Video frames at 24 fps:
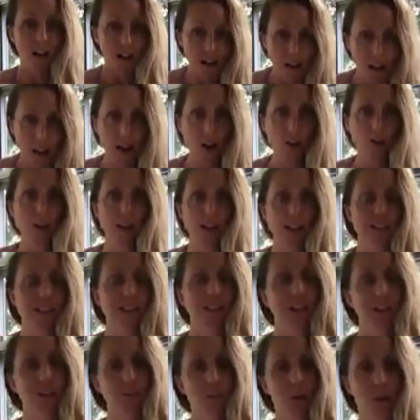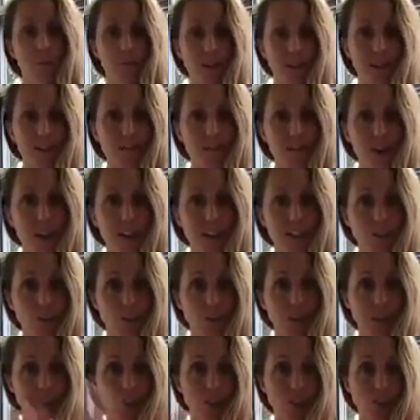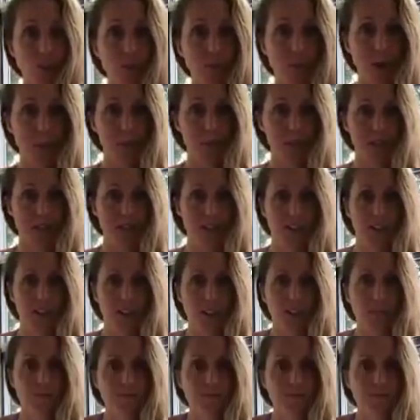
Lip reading: Hell yes, and that's why belief matters so much to my message.